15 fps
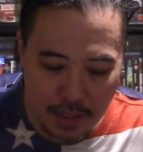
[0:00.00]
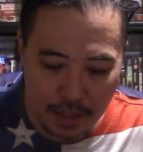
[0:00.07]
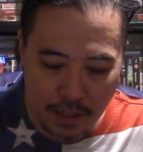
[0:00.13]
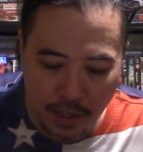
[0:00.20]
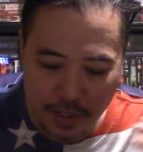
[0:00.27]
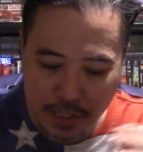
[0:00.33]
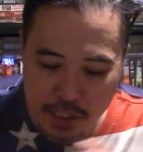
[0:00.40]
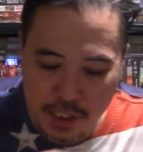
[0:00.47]

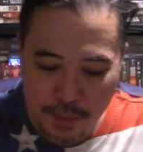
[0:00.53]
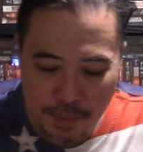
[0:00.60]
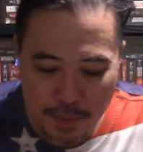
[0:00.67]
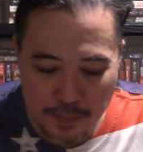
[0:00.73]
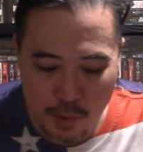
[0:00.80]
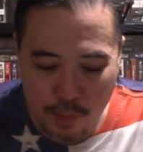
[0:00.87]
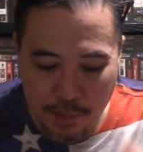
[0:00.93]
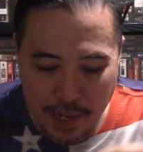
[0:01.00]
Autistic
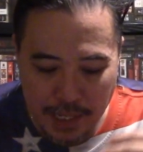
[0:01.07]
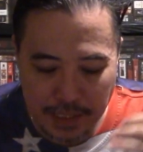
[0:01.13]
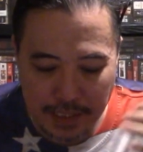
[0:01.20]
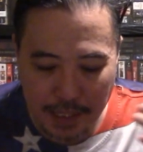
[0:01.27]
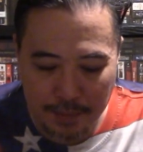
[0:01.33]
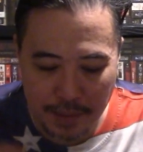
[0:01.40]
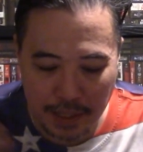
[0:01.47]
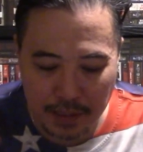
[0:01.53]
people may
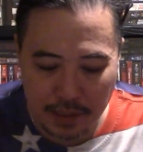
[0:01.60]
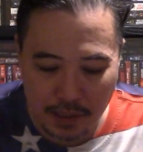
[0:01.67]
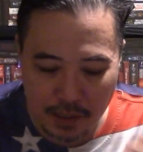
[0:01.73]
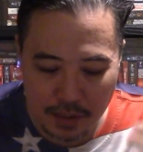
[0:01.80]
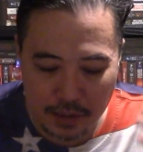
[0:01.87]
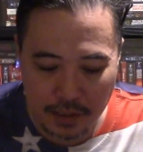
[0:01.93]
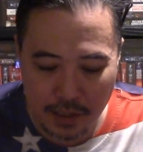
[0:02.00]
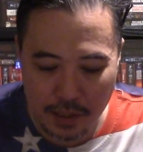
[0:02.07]
seem like
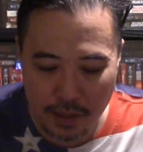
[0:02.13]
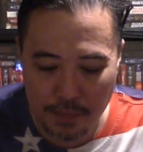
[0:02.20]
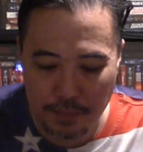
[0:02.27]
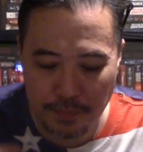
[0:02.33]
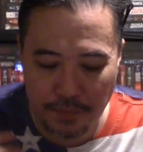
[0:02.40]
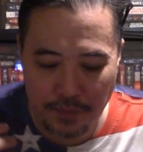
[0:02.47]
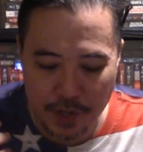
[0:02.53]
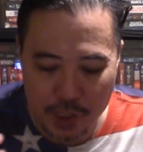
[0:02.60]
they're
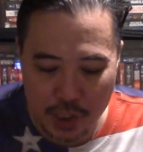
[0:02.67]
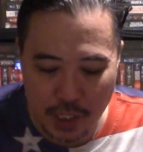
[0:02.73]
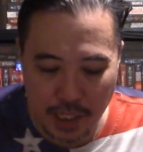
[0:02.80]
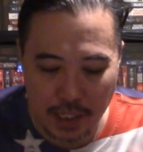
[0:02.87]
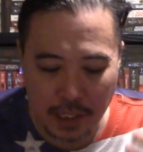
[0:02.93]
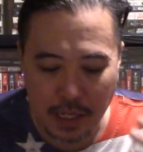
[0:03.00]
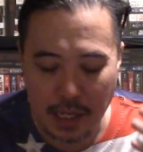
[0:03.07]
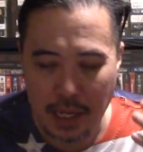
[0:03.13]

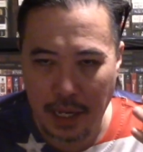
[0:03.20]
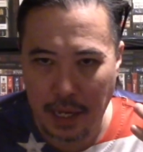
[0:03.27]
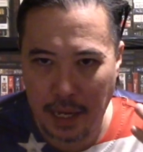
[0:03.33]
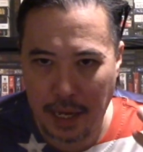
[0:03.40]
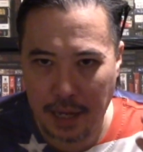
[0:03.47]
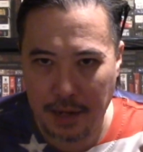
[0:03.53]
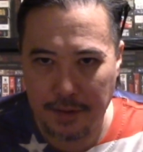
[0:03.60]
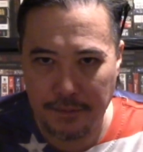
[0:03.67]
fidgeting
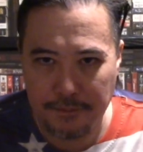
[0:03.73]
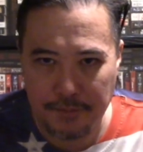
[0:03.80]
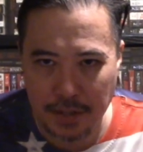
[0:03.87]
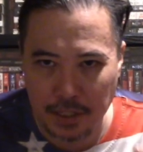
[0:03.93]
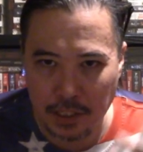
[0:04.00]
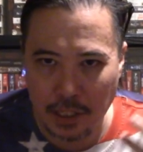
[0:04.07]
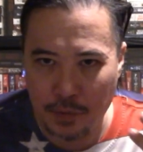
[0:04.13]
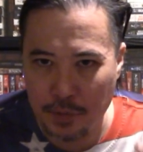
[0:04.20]
and
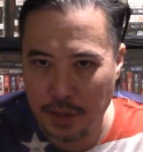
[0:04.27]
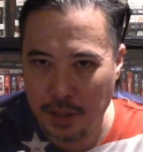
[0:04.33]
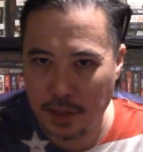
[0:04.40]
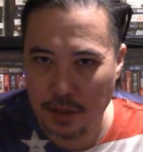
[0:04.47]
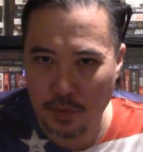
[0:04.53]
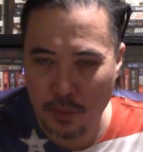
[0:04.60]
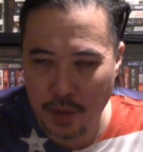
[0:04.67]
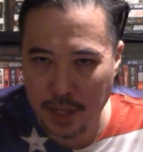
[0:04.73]
fiddling with
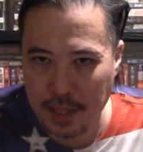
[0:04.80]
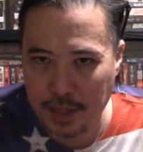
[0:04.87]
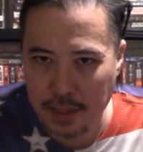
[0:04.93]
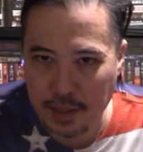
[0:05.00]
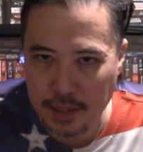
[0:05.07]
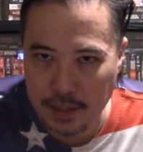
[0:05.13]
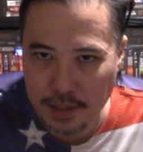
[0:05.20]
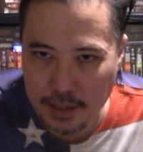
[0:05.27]

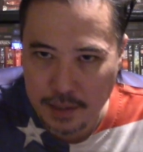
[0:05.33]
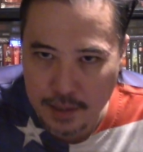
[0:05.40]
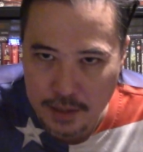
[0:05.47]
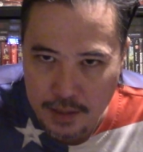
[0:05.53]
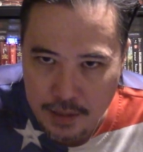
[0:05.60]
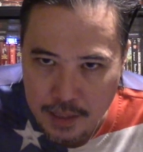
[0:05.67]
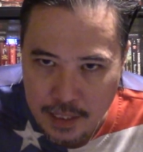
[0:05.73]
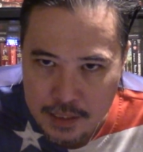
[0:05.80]

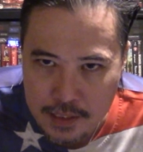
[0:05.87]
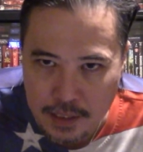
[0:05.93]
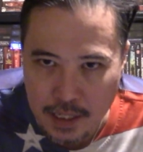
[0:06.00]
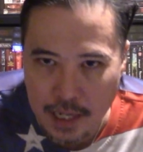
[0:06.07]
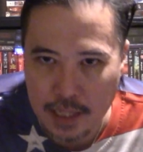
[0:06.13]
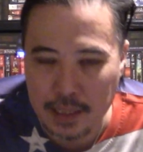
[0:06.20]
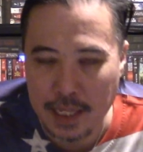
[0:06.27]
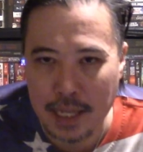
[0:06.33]
things a
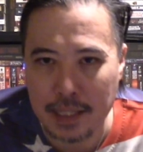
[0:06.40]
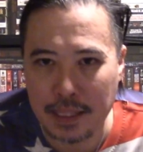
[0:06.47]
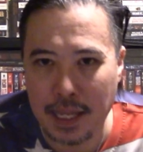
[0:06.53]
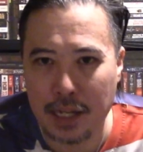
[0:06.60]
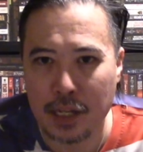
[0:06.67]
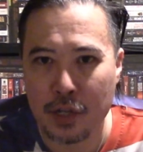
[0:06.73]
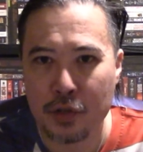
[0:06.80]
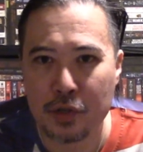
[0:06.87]
lot.
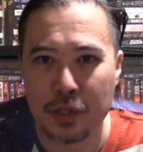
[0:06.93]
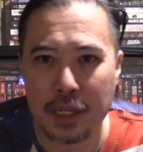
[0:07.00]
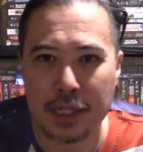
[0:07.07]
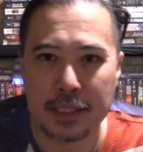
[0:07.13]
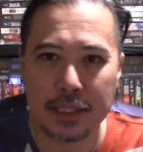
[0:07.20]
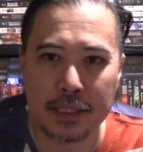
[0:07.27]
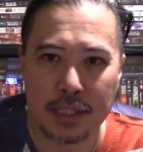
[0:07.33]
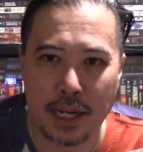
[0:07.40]
That usually
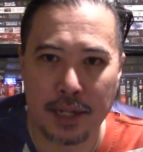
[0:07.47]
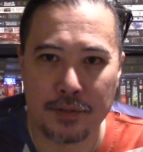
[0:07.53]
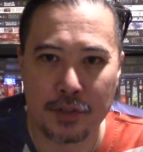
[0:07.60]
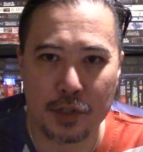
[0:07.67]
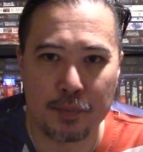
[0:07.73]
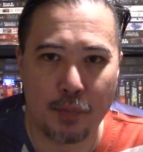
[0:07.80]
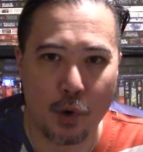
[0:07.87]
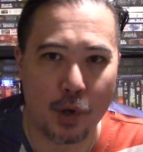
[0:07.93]
is a sign of
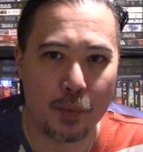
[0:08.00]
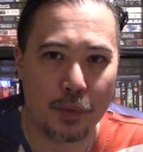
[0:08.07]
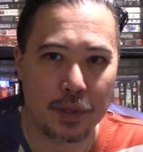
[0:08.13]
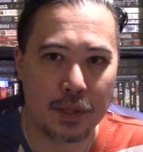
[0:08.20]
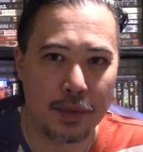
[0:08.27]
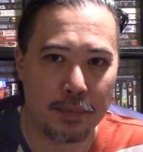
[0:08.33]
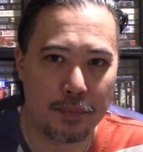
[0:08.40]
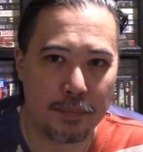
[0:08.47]
just boredom with
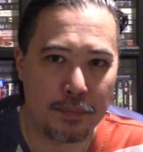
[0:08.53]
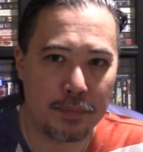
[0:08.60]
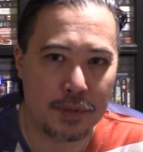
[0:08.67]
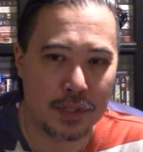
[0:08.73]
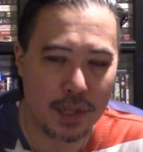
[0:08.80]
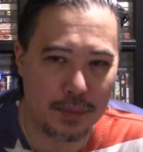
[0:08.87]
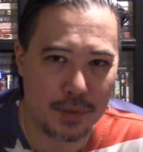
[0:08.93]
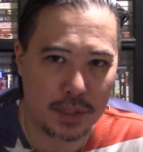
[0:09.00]
the
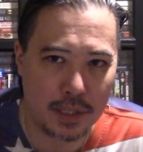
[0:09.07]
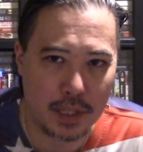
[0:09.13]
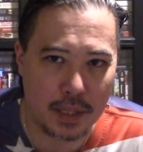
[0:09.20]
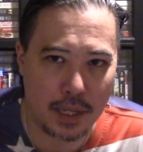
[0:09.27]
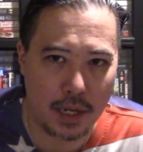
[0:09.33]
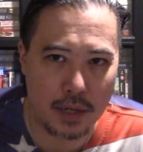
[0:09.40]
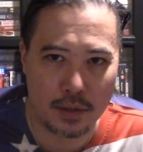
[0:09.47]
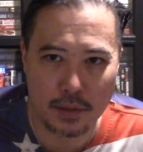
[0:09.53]
subject that
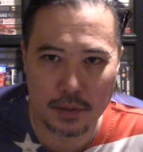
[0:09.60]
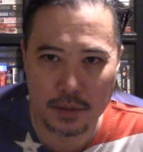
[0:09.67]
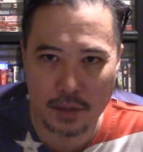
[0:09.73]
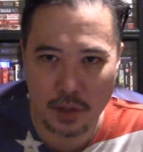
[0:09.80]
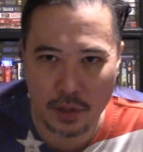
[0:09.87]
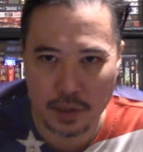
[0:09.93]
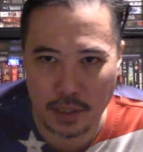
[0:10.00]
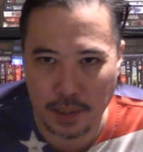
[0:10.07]
they are
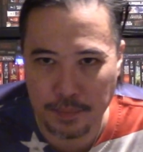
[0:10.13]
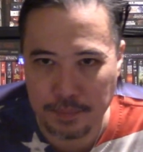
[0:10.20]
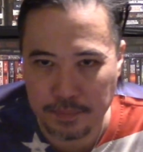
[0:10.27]
currently